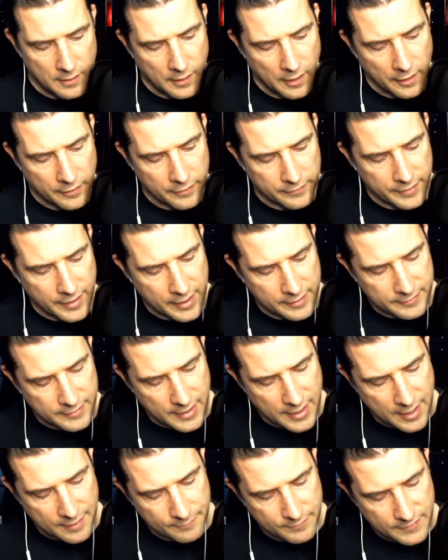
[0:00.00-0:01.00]
Other than that,
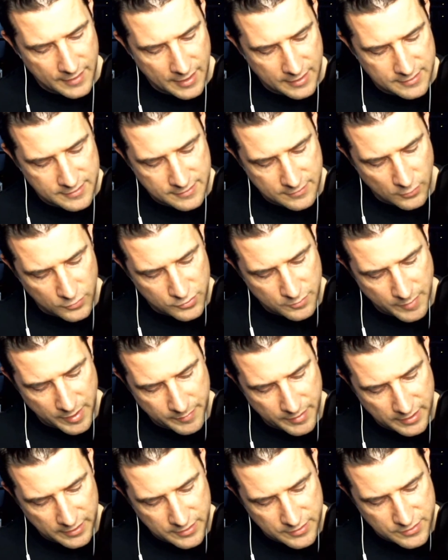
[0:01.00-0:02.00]
yeah, those are my
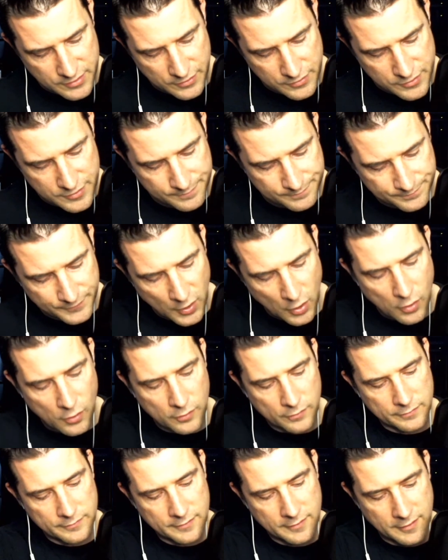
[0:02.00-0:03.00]
main concerns.
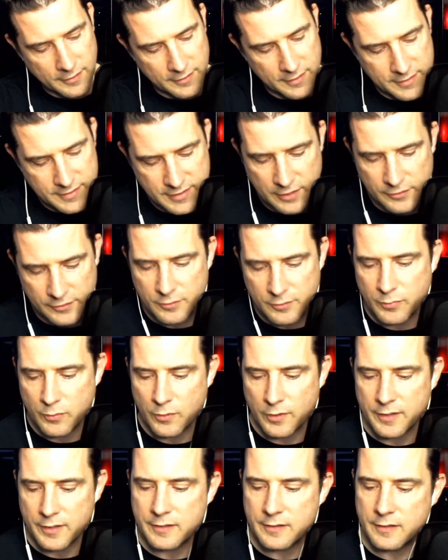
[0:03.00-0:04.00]
Oh, in the center
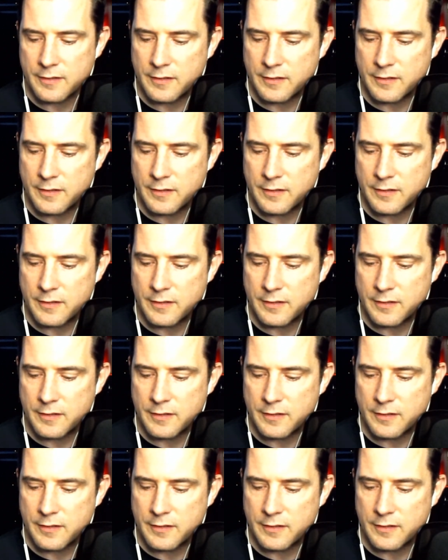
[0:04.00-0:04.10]
board,